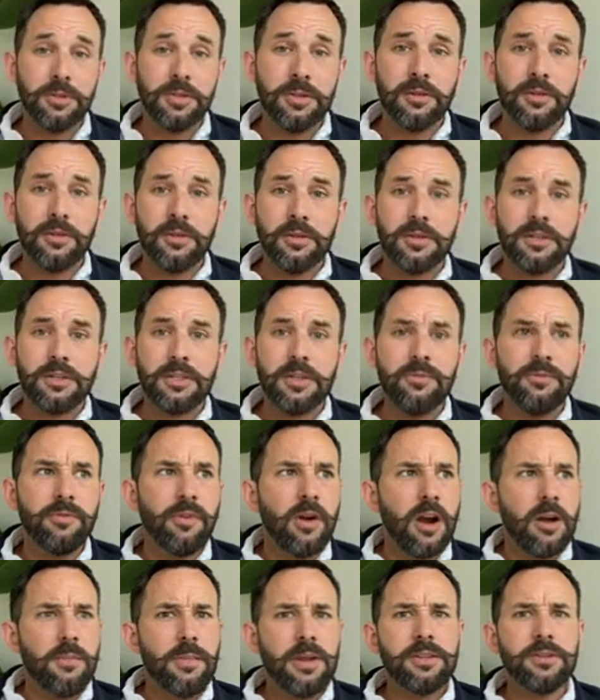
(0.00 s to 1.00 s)
You know, there's an
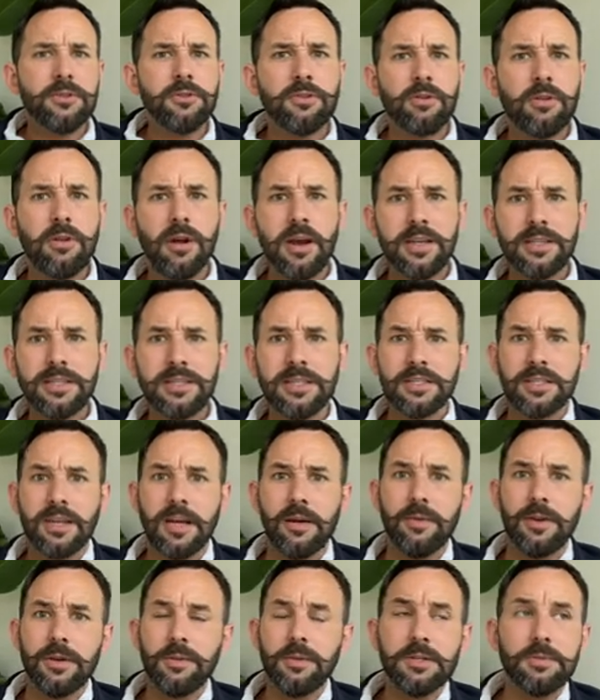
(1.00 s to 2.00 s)
environmental crisis
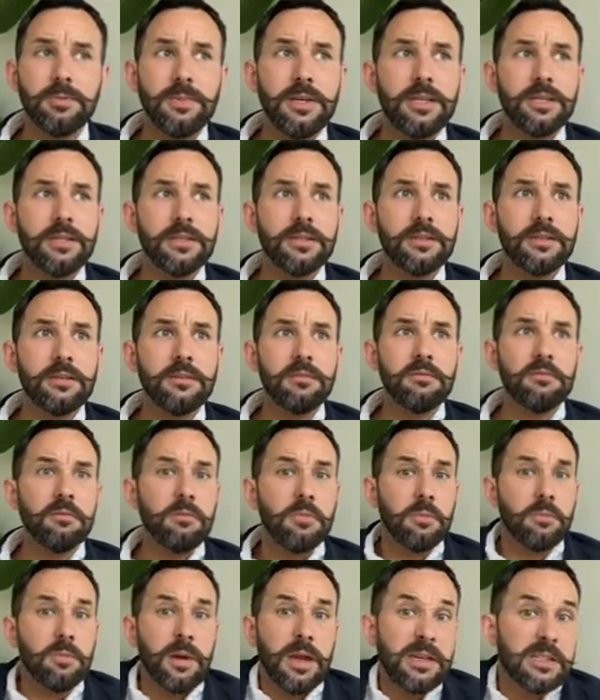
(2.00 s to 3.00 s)
coming, which means that
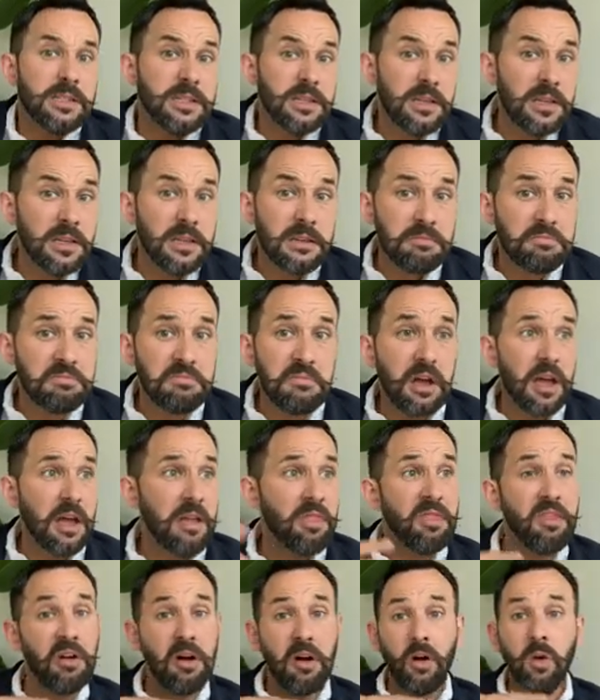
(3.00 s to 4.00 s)
we're basically
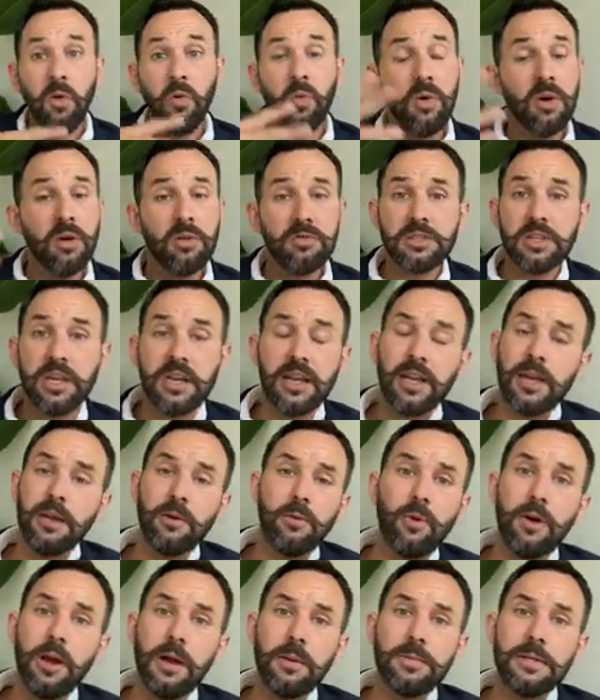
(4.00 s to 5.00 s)
the whole world's going to get
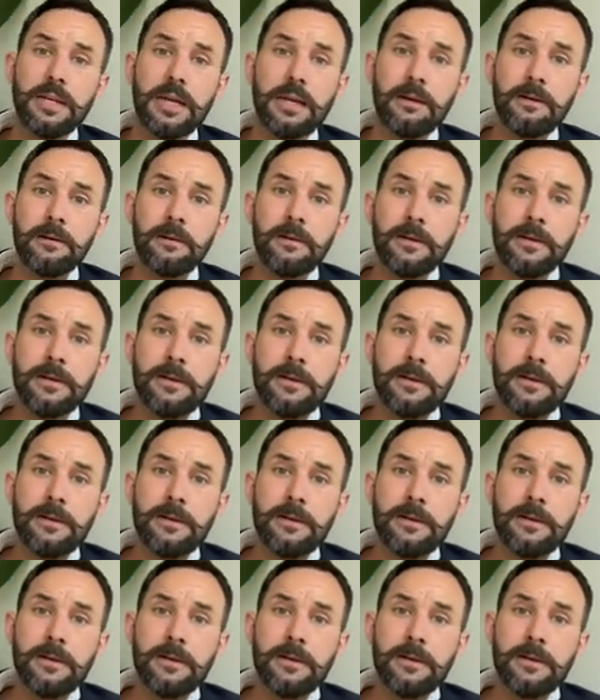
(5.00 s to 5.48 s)
wiped out.